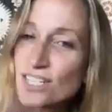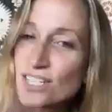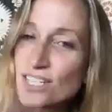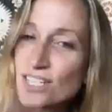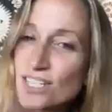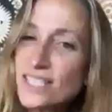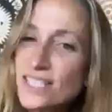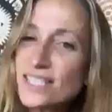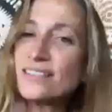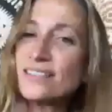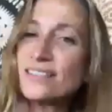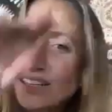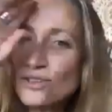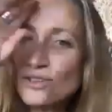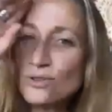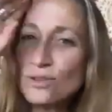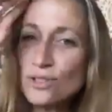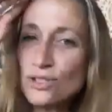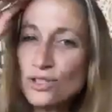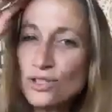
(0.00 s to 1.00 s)
like
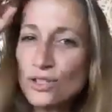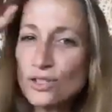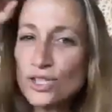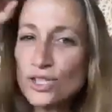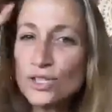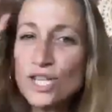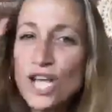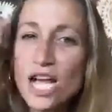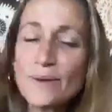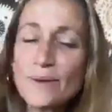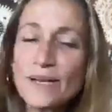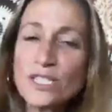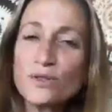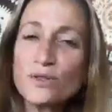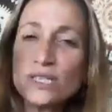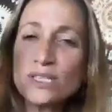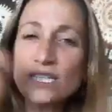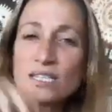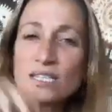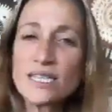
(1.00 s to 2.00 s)
don't talk about too
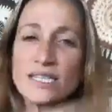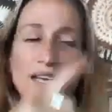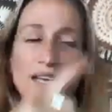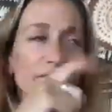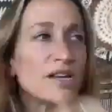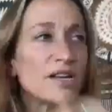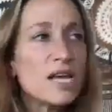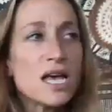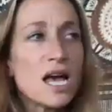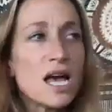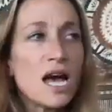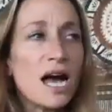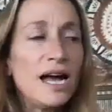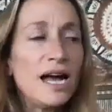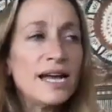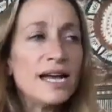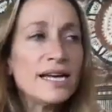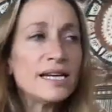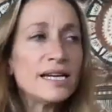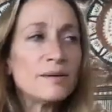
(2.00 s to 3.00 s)
serious stuff.
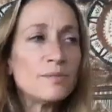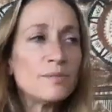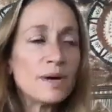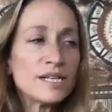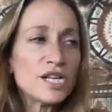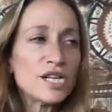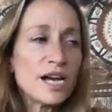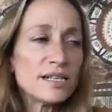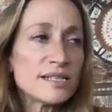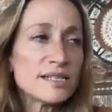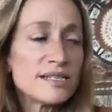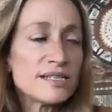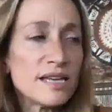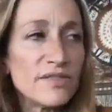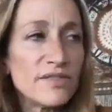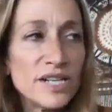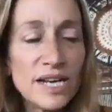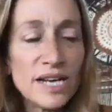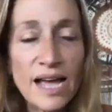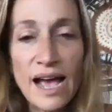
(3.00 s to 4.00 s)
My child is
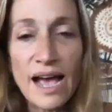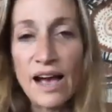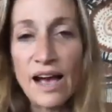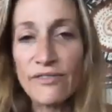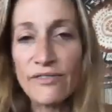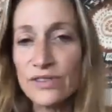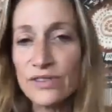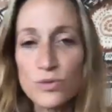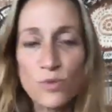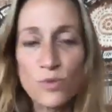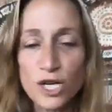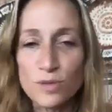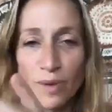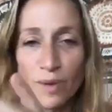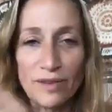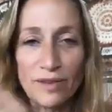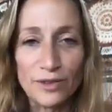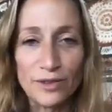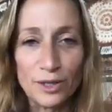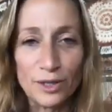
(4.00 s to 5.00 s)
7.5. He's watched my
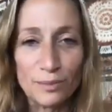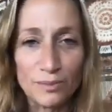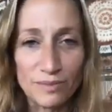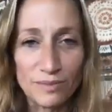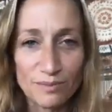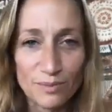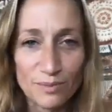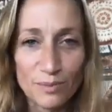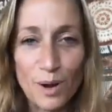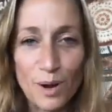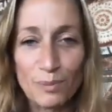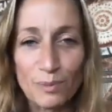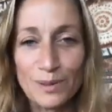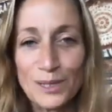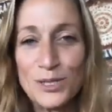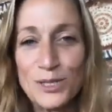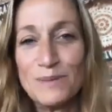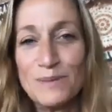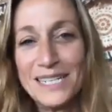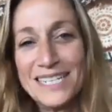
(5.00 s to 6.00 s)
film probably
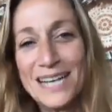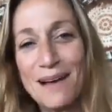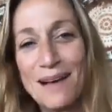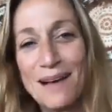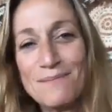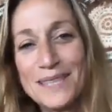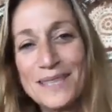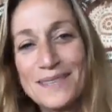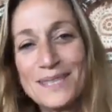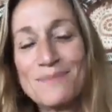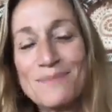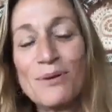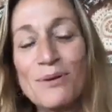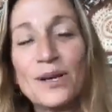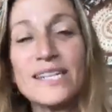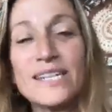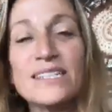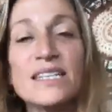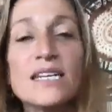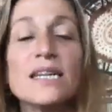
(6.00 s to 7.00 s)
too many times at this
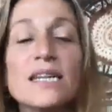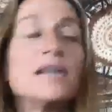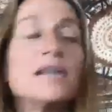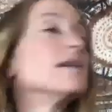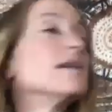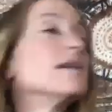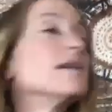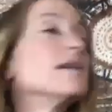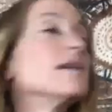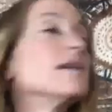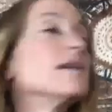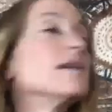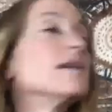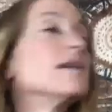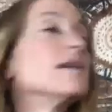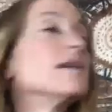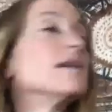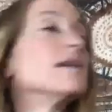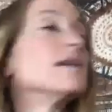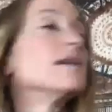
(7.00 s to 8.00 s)
point.
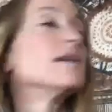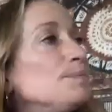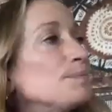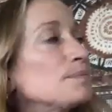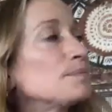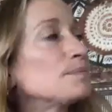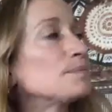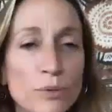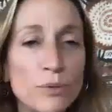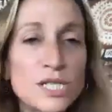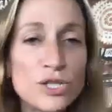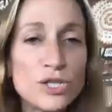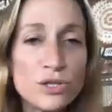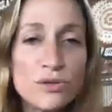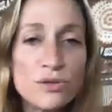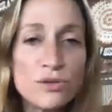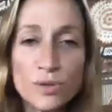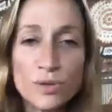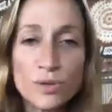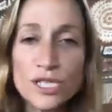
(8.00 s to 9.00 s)
But we
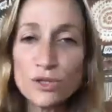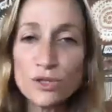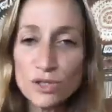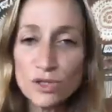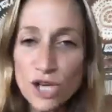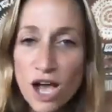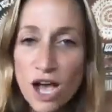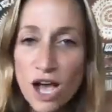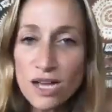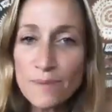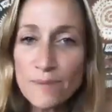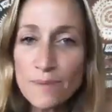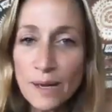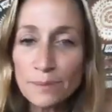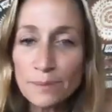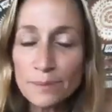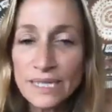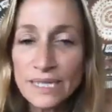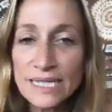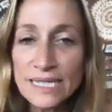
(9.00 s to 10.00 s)
do talk about
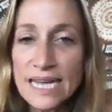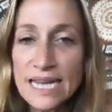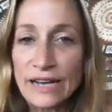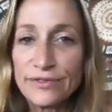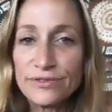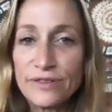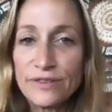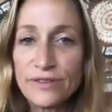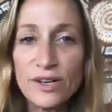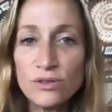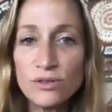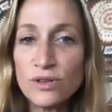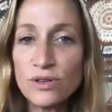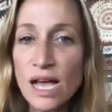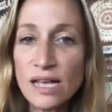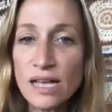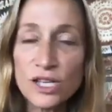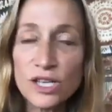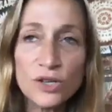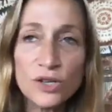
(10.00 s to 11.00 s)
big stuff. I
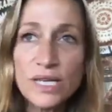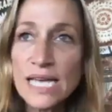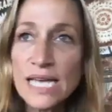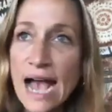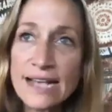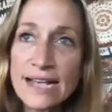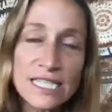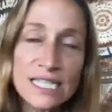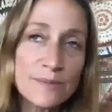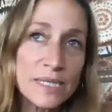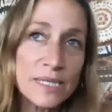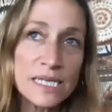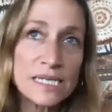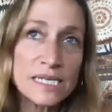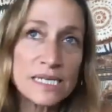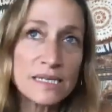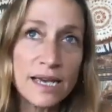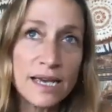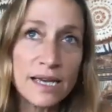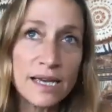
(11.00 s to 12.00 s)
don't, he asks me,
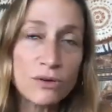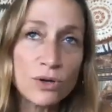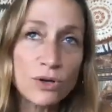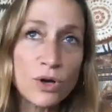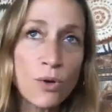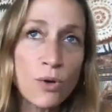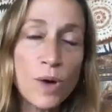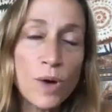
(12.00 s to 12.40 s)
he's like, what